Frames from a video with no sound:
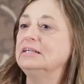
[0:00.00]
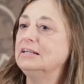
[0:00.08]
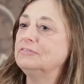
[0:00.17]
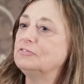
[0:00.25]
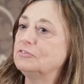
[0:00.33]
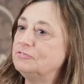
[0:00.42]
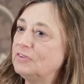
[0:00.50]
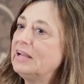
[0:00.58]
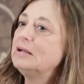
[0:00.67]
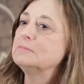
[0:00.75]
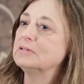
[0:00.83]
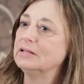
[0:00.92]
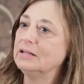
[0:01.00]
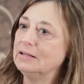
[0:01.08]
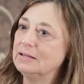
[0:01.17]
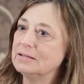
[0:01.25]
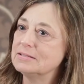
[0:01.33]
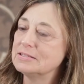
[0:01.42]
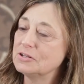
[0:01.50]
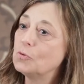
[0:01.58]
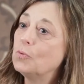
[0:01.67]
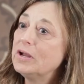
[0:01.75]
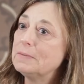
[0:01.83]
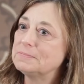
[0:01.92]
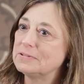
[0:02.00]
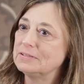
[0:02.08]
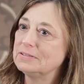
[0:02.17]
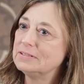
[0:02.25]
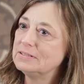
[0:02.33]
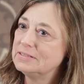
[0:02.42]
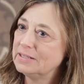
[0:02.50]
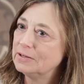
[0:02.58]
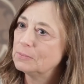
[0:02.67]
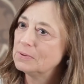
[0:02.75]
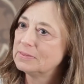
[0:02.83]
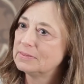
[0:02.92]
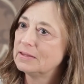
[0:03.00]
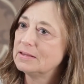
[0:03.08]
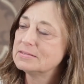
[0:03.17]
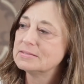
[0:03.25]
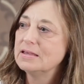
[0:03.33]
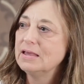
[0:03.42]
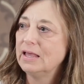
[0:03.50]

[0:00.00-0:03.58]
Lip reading: if the family is equipped to deal with things